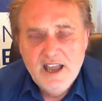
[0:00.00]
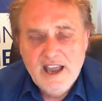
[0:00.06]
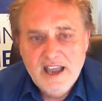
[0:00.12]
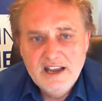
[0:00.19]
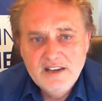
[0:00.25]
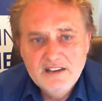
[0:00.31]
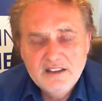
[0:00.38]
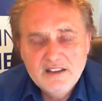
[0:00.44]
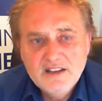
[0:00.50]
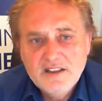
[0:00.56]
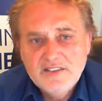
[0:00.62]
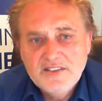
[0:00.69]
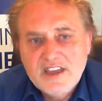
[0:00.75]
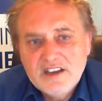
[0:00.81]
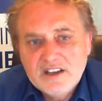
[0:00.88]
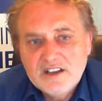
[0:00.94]
And
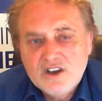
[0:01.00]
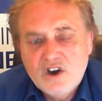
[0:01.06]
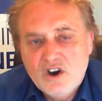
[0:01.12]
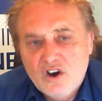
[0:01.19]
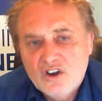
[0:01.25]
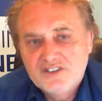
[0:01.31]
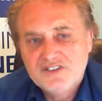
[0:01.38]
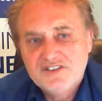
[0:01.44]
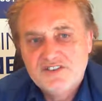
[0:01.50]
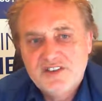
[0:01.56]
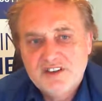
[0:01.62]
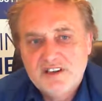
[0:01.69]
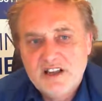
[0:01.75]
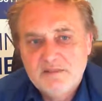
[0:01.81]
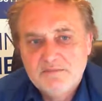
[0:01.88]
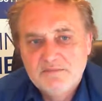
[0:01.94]
that cost
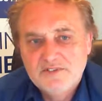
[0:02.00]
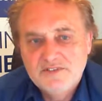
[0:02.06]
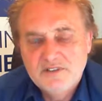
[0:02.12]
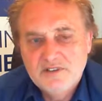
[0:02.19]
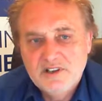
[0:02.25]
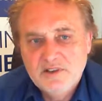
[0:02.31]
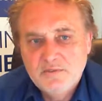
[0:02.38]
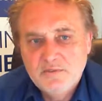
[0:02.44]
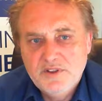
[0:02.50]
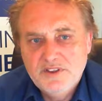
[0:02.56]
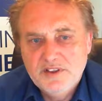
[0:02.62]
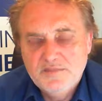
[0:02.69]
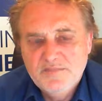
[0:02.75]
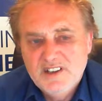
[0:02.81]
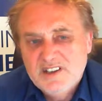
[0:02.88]
that comes with it,